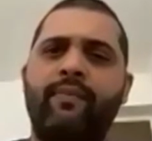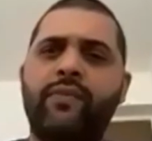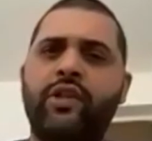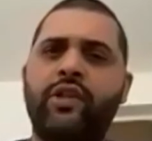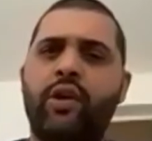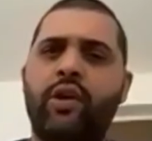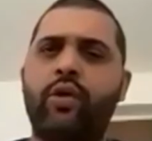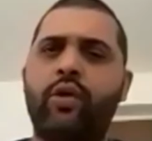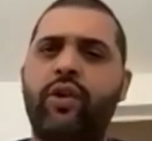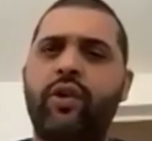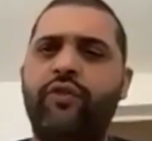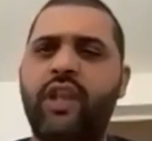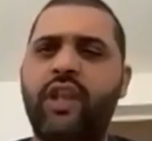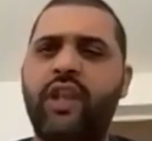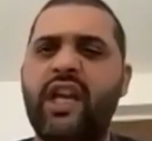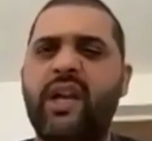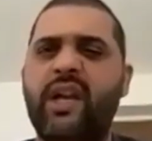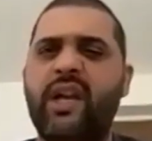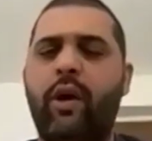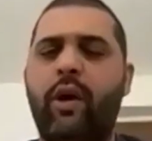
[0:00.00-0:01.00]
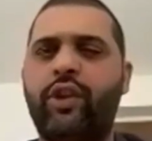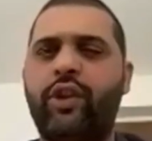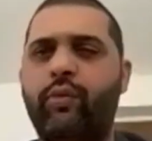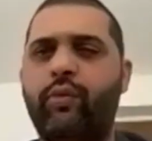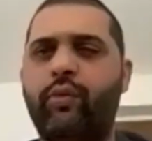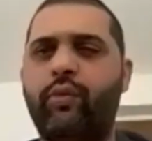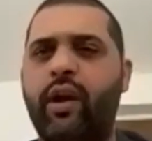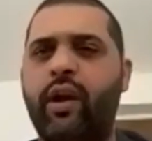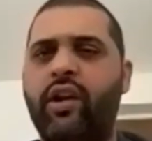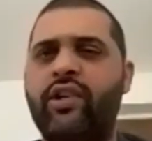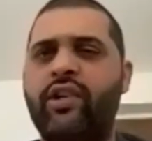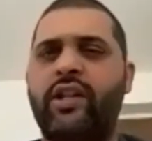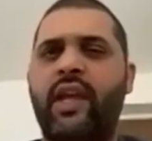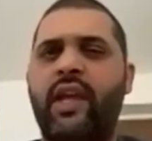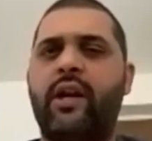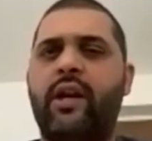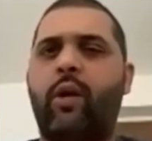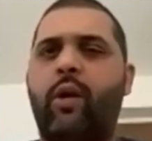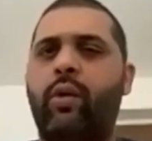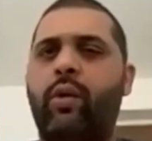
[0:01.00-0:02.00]
so if you think about the various
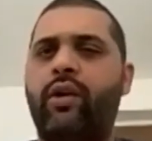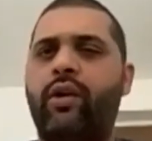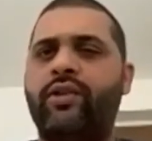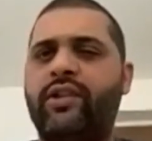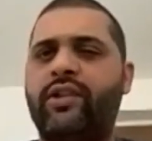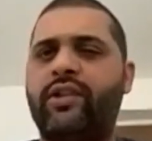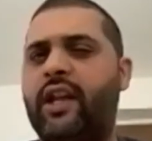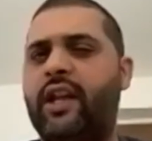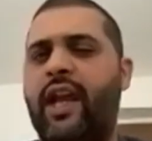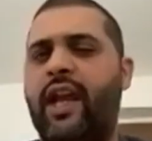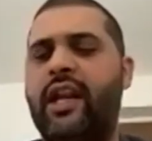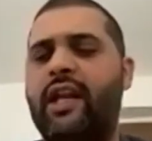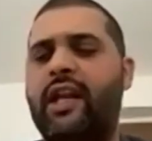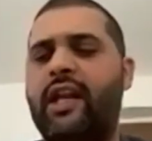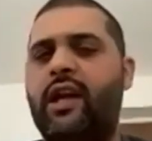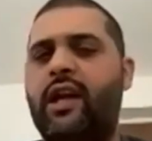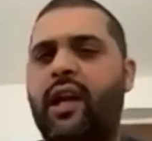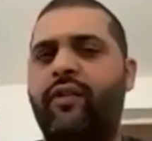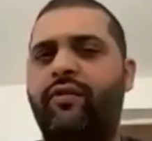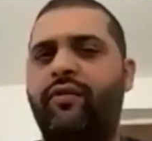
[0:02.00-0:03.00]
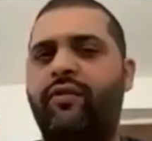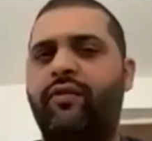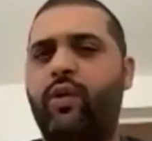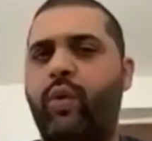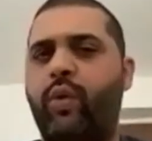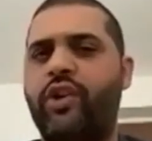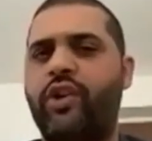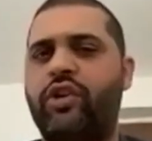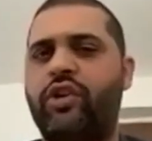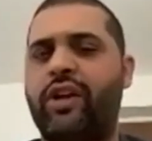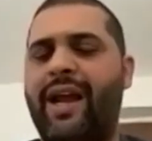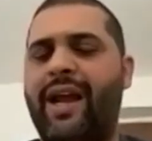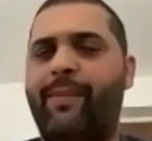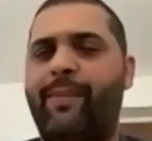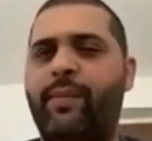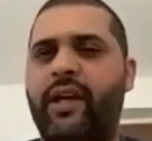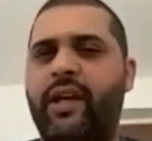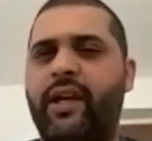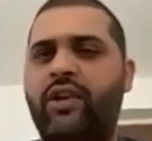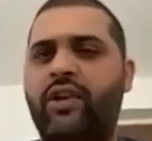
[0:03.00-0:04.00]
stakeholders in any kind of conventional
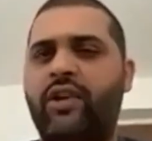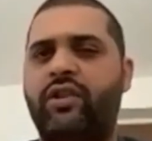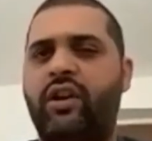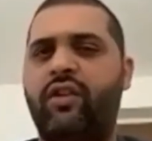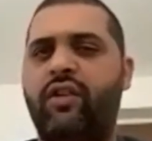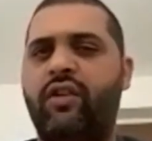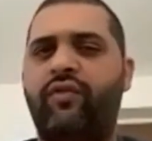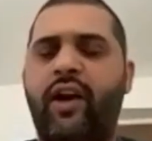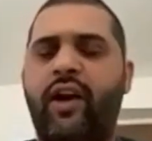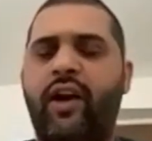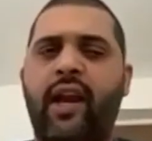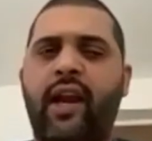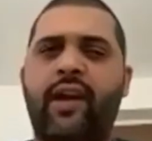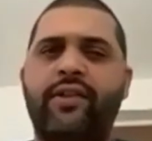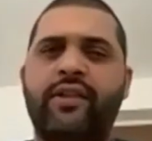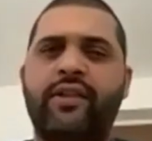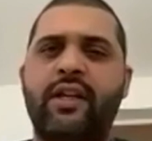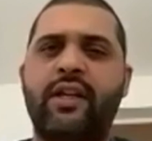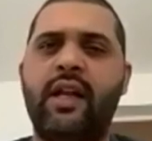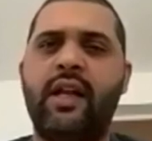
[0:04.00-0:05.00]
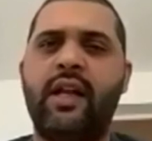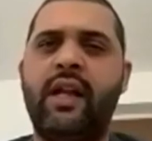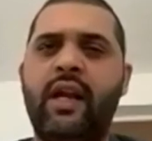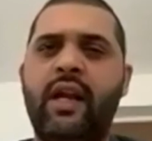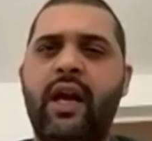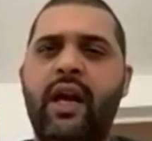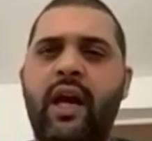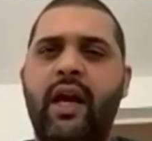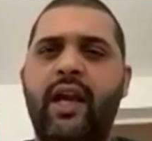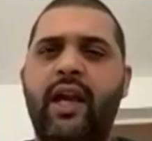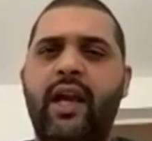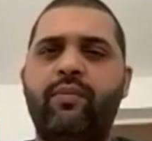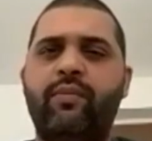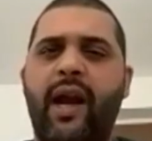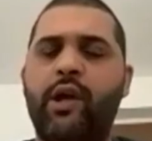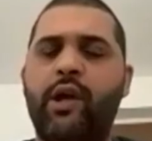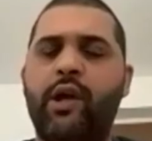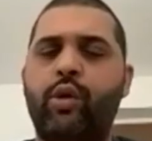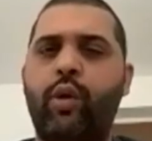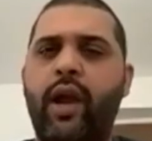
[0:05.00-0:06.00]
application in finance, it
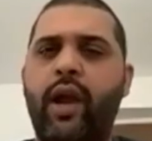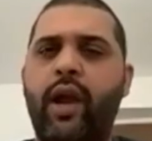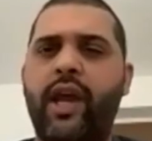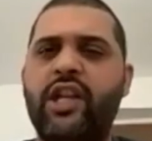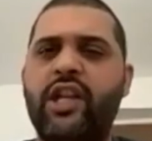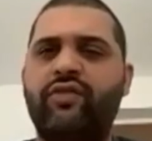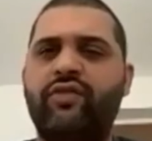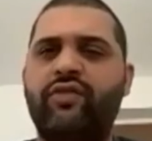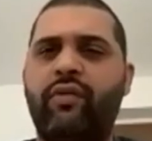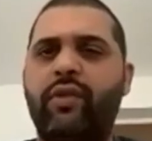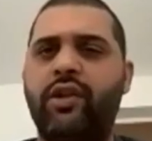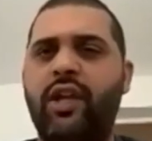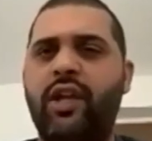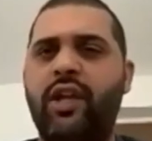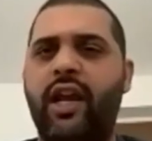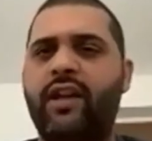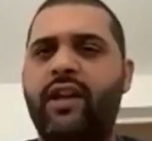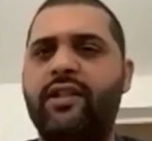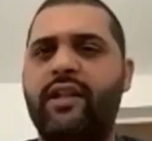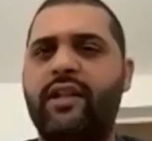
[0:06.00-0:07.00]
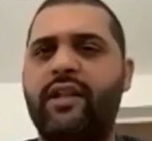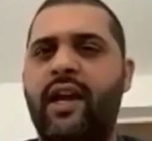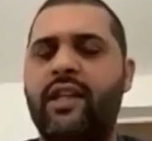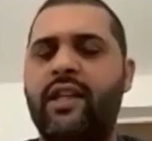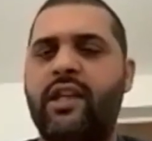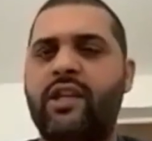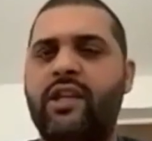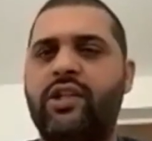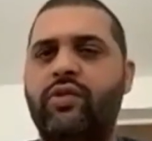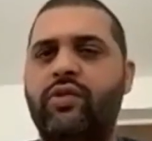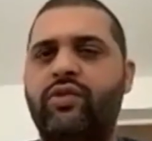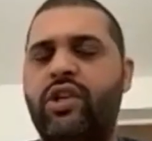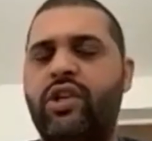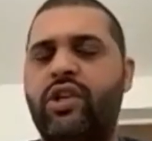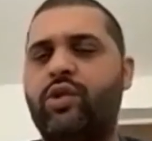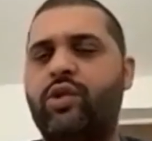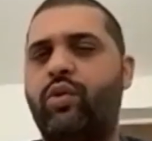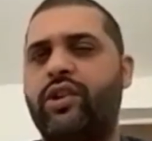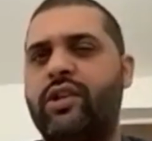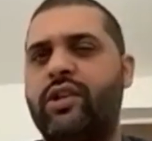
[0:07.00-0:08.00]
might range from the data scientist who's
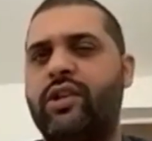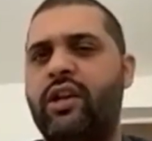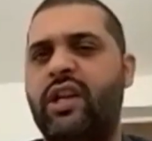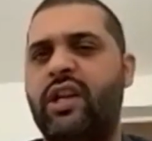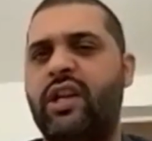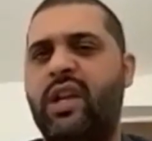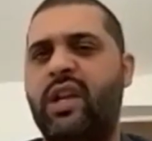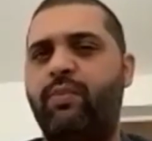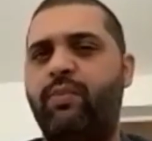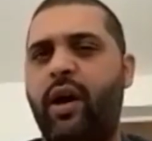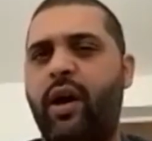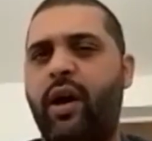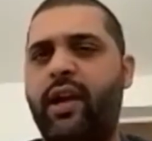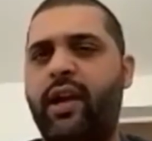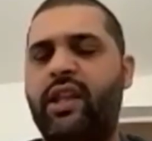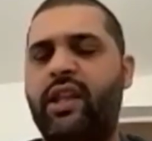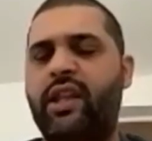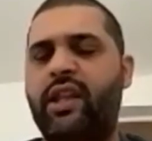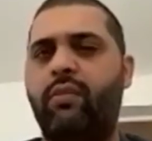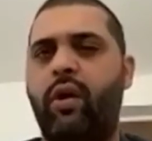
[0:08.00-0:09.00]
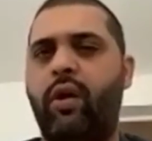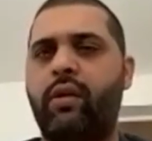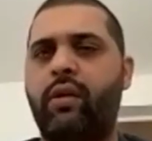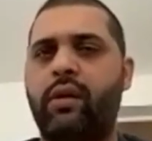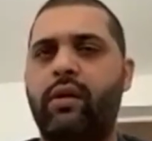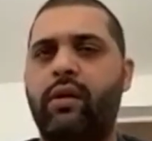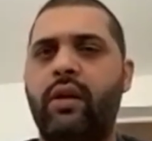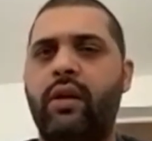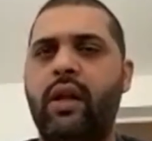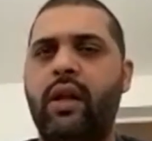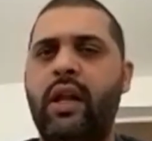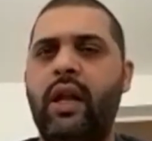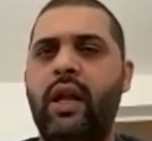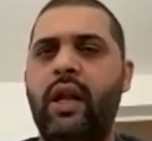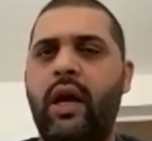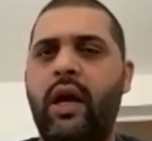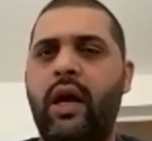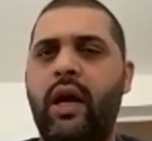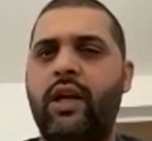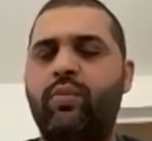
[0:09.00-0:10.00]
interested in debugging the model
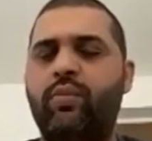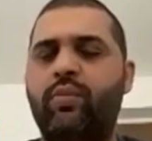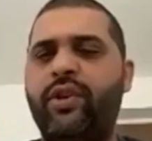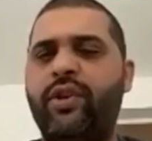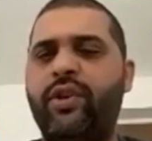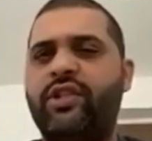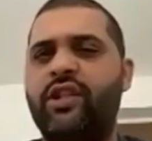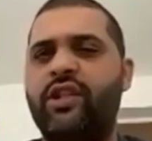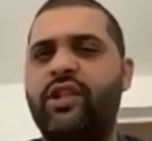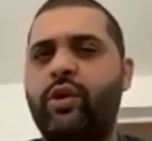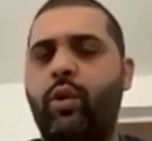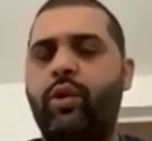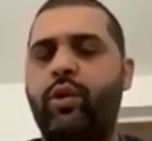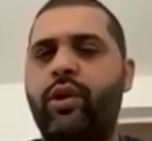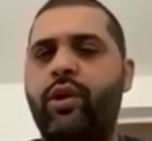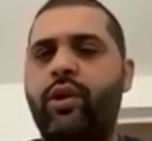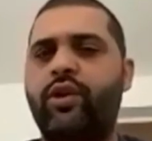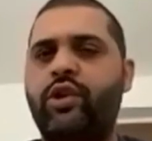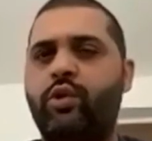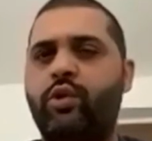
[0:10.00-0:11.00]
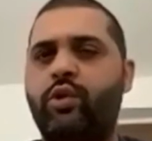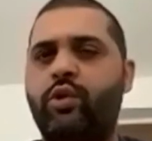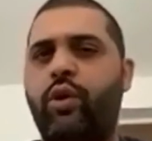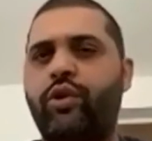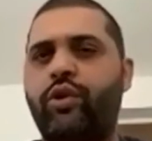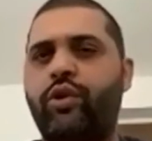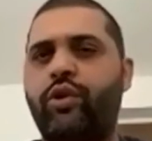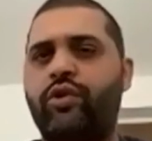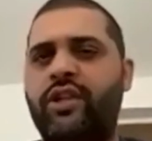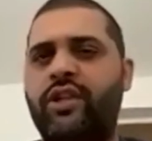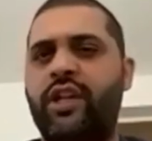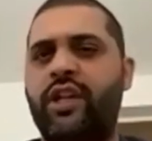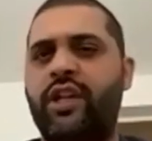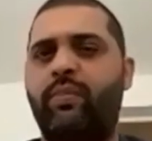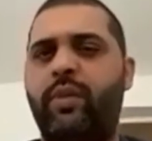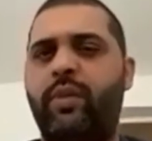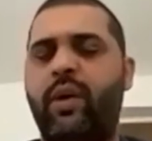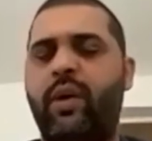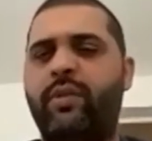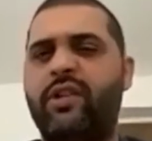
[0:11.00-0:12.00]
to business owners who want to see the
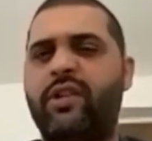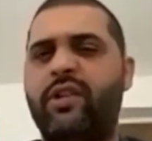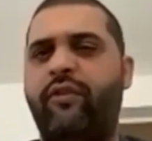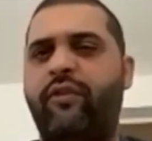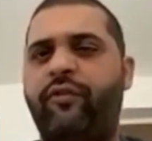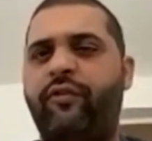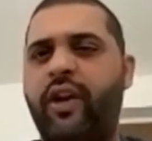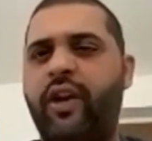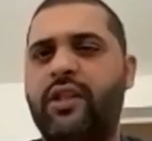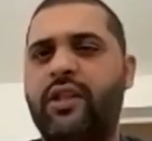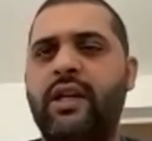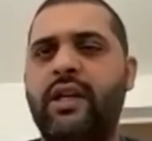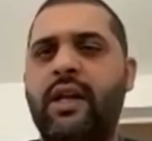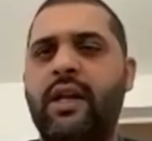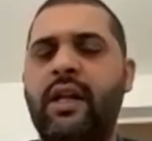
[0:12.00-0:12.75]
purpose of it.